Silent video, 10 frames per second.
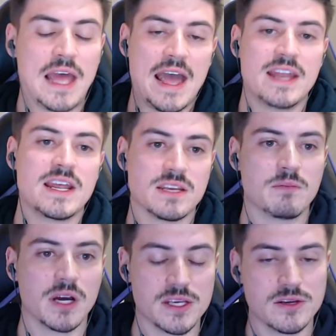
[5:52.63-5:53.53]
add
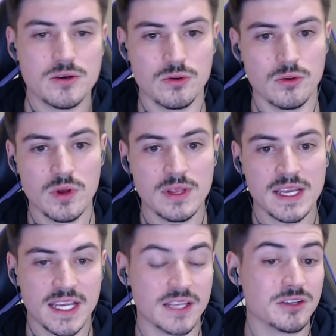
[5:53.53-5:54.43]
anybody who
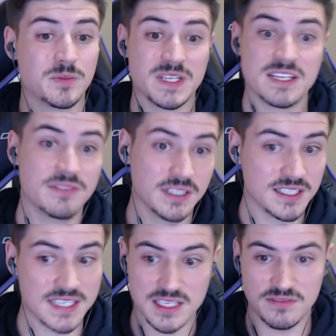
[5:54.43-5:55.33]
either specifically
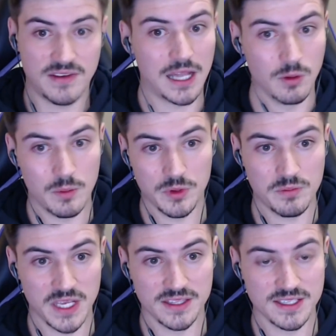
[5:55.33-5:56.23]
says follow up with
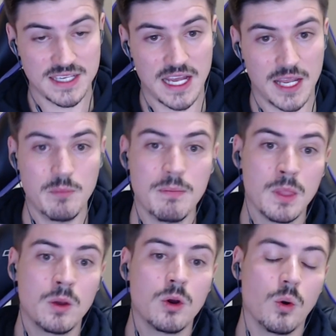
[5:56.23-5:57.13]
me at this time
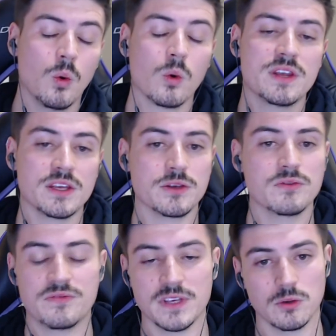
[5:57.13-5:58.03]
or that you
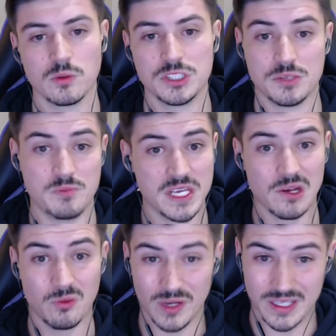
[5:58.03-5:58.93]
feel would just be
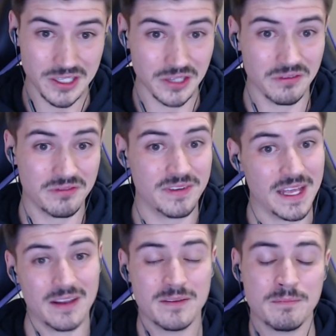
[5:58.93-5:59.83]
a really good
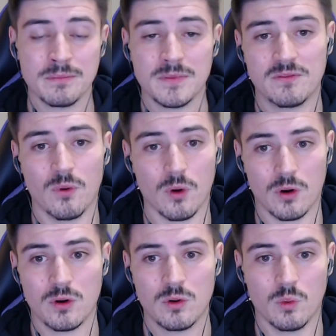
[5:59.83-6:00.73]
fit
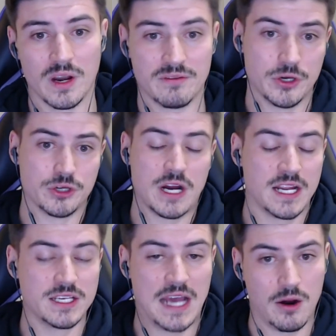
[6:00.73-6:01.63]
for whatever you're
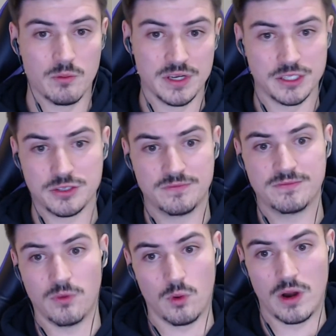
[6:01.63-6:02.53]
trying to outreach
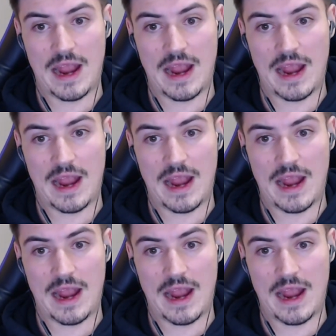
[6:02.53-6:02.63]
for